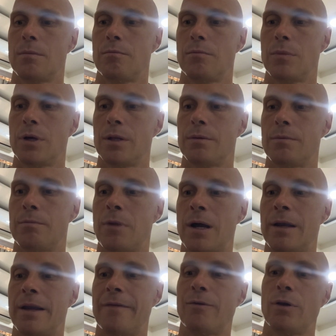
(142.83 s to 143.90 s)
But
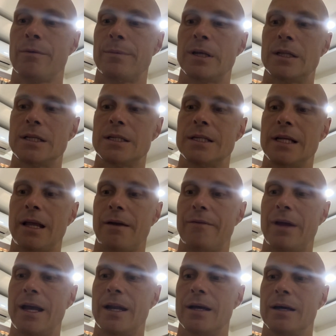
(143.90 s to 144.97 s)
by developing this
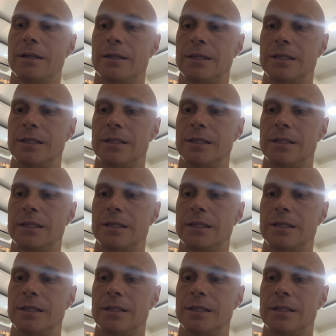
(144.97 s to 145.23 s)
nirveda,